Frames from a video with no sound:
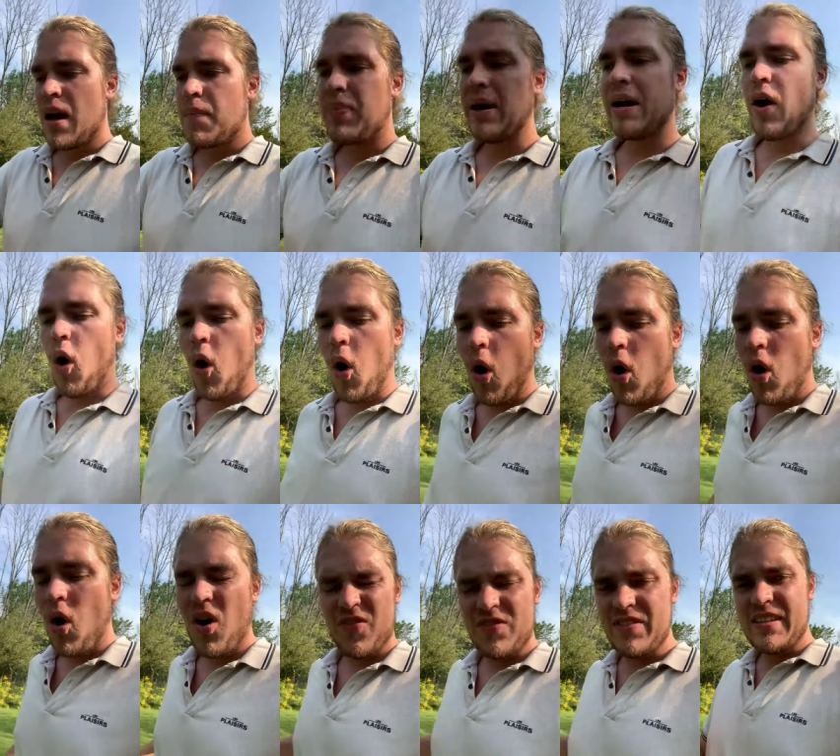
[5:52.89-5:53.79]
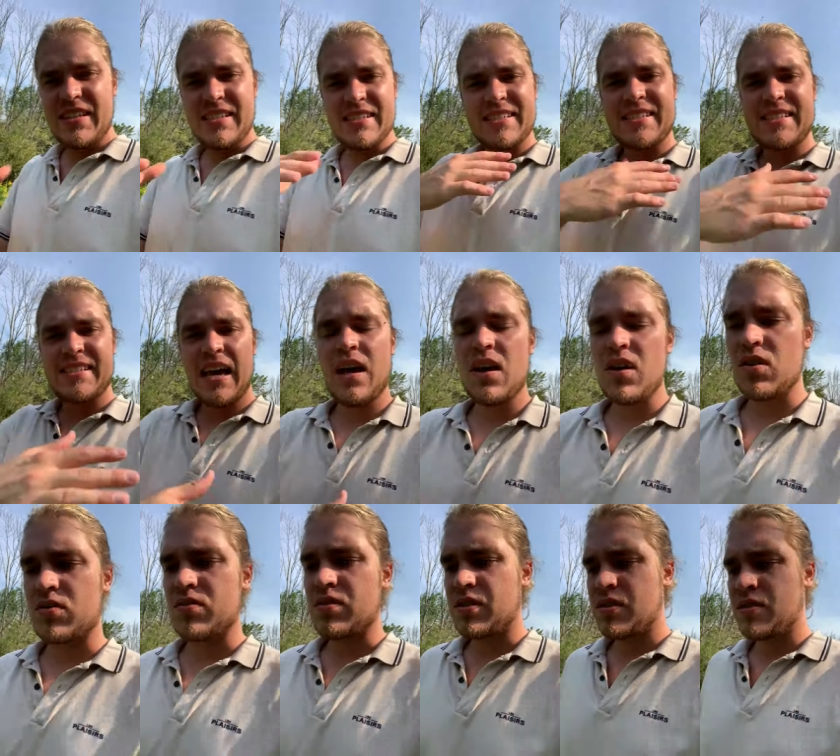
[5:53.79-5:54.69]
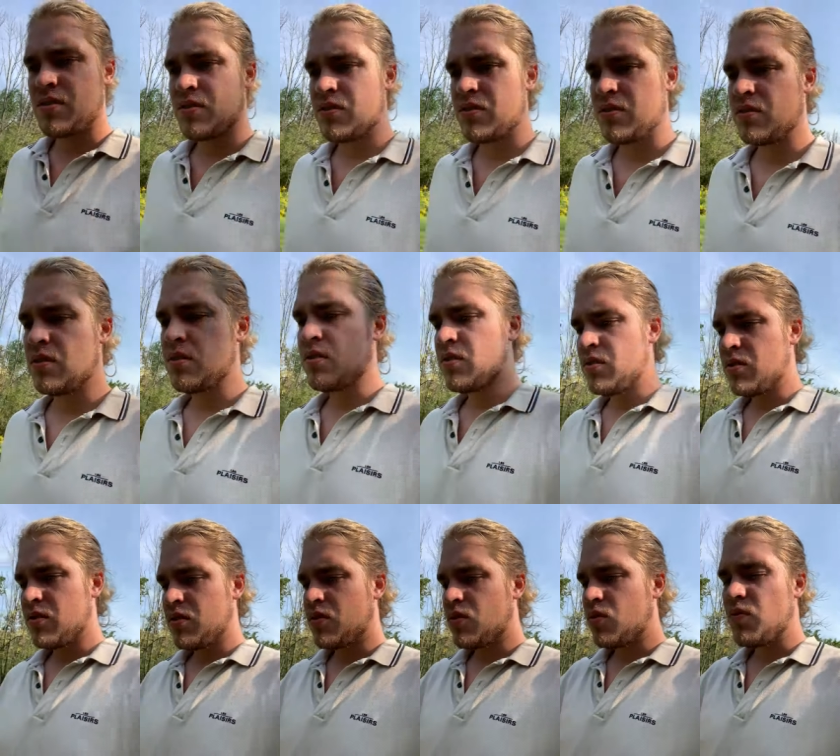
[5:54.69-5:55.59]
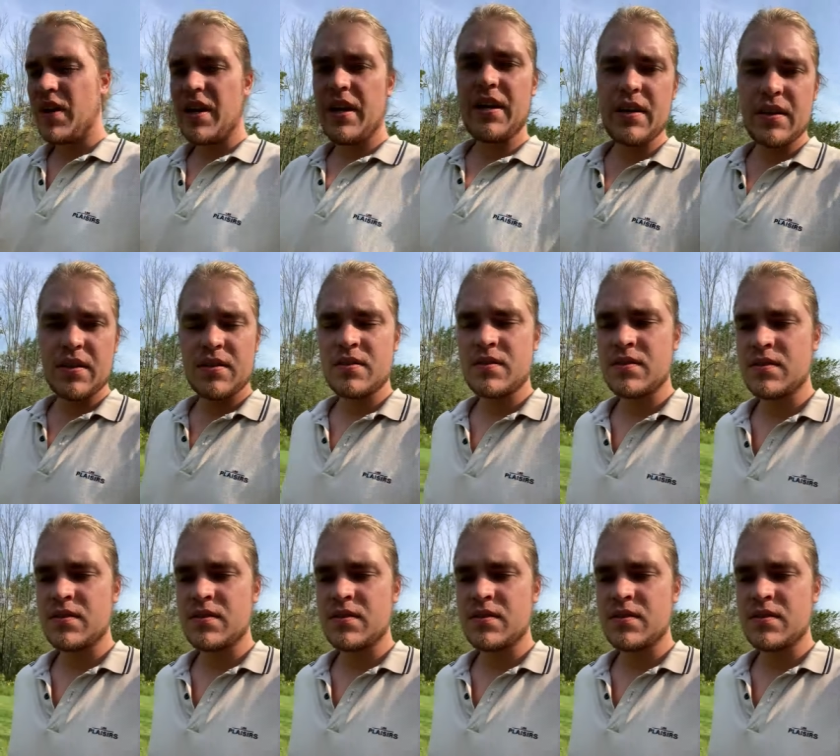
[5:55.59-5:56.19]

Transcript: by all of these cells, right?